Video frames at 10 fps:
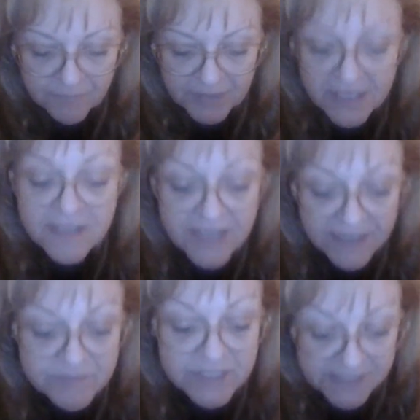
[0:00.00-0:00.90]
because
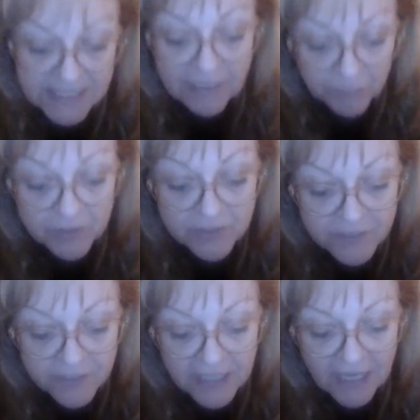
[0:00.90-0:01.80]
I am
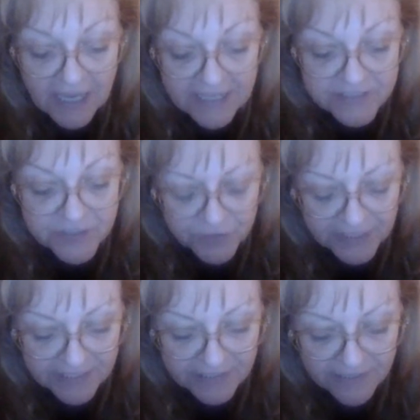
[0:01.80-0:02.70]
disabled, I
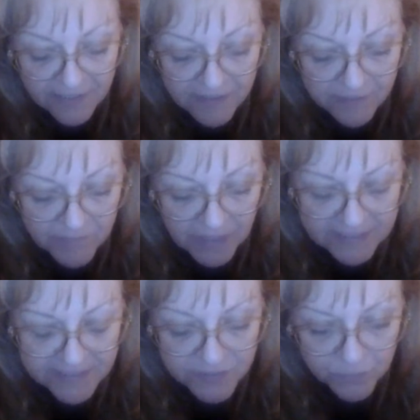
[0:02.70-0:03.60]
get
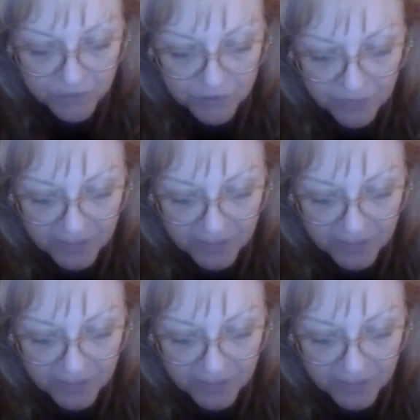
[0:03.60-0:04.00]
to work